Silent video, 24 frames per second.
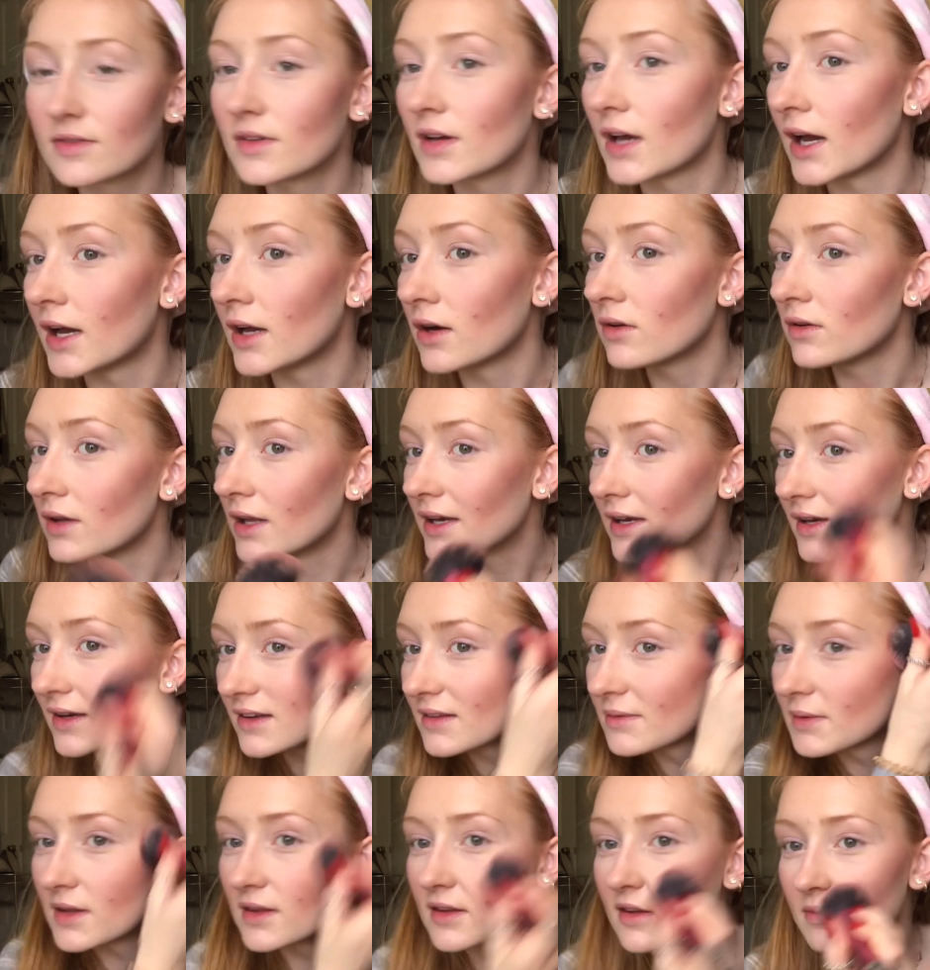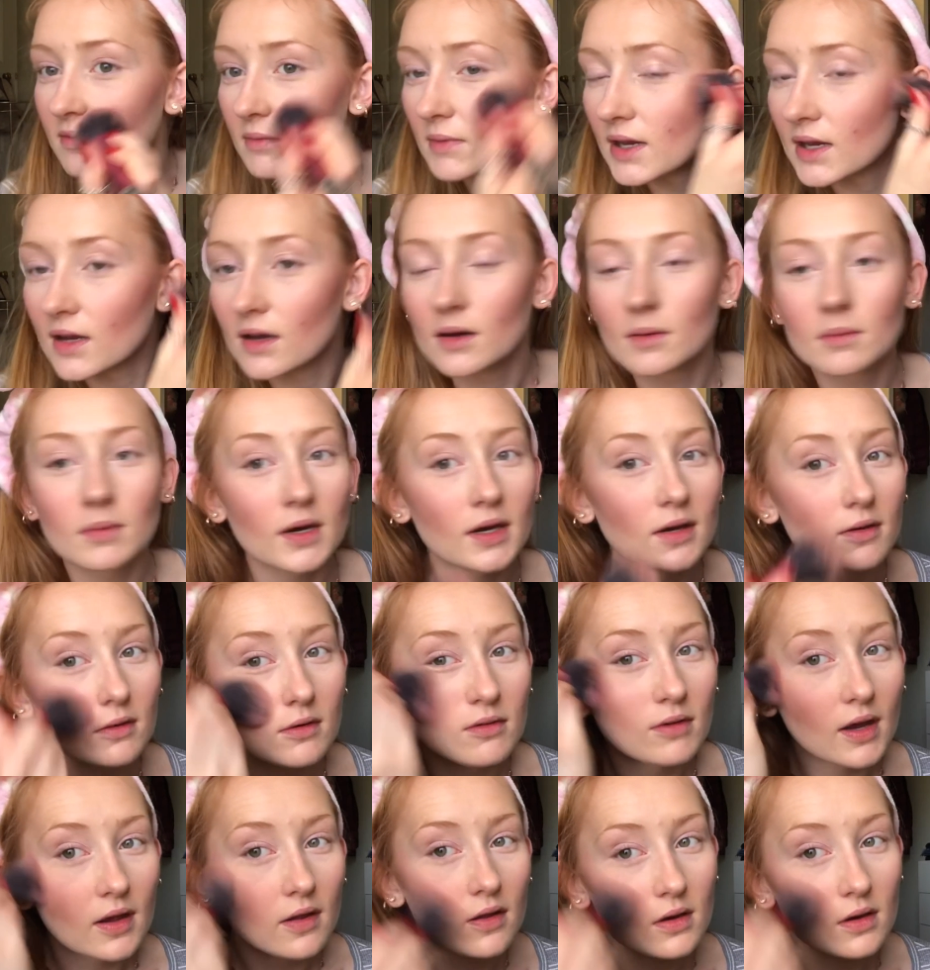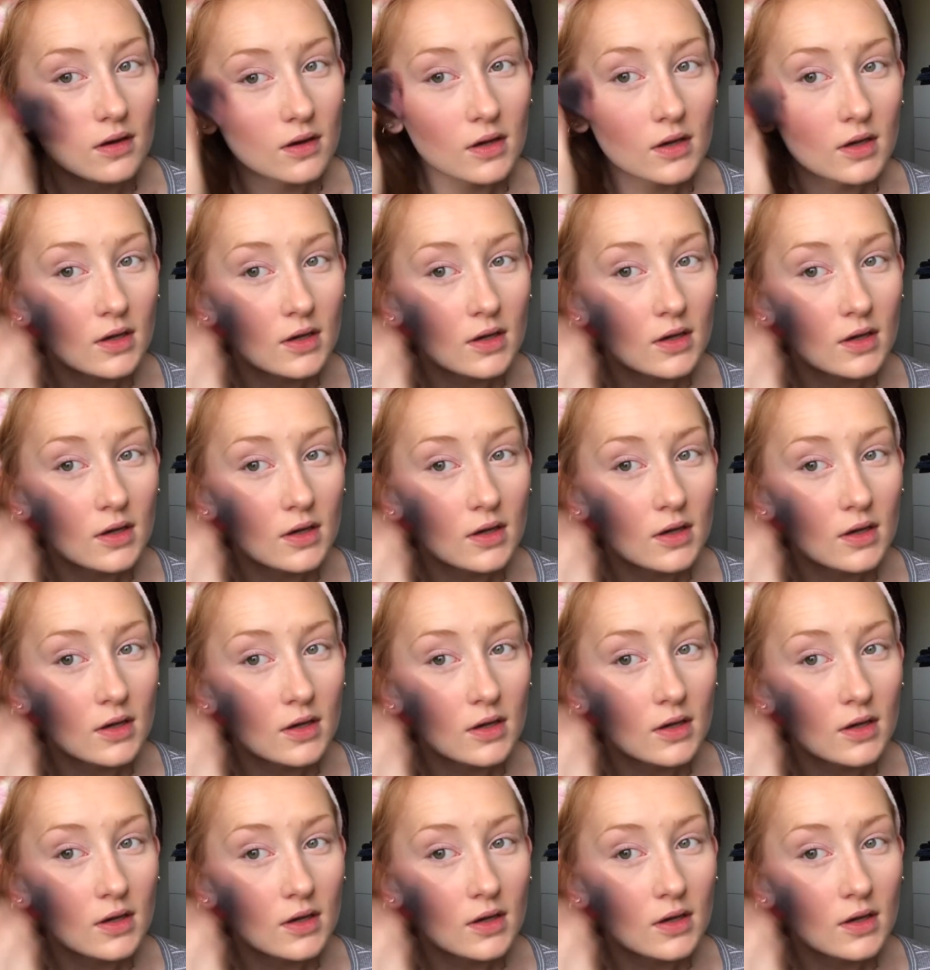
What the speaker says: I don't like expensive makeup. I would rather